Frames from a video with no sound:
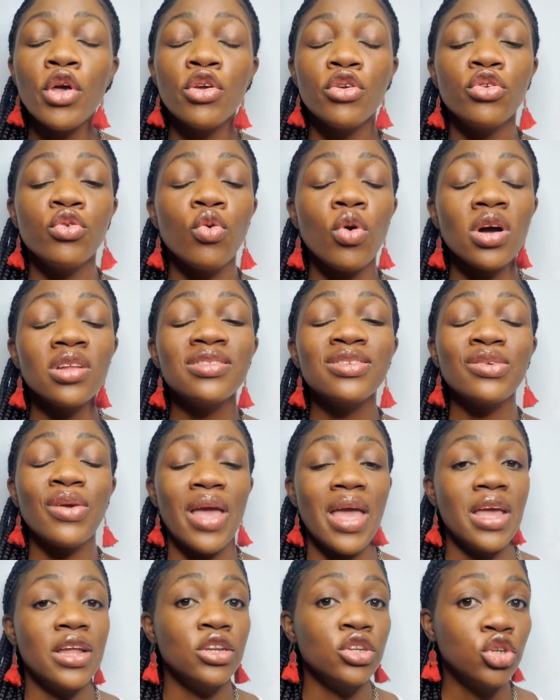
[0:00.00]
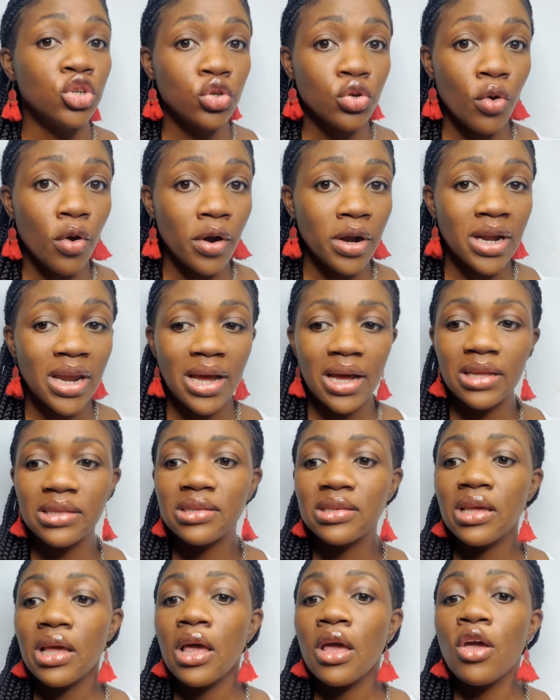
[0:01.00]
you want to ensure that
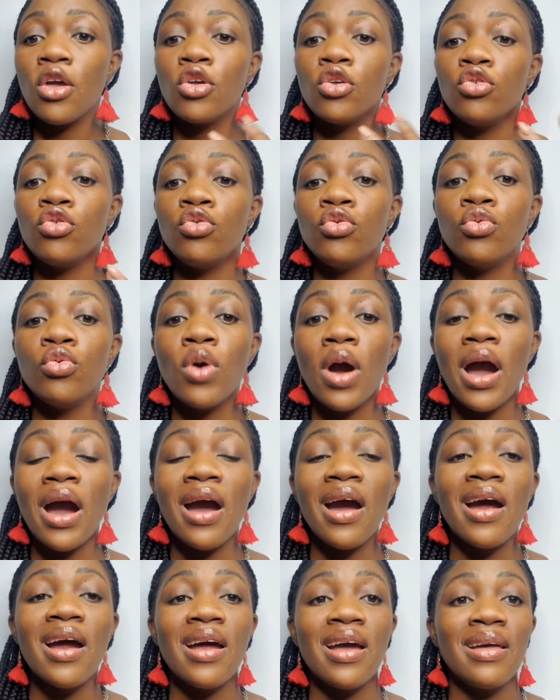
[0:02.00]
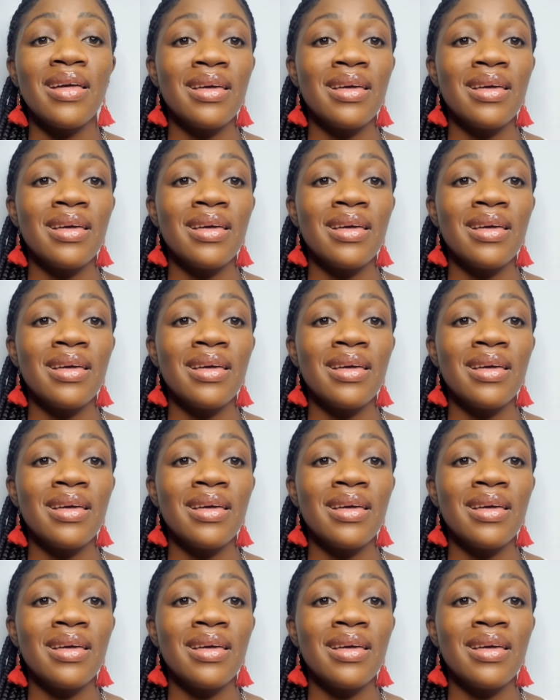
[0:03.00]
you are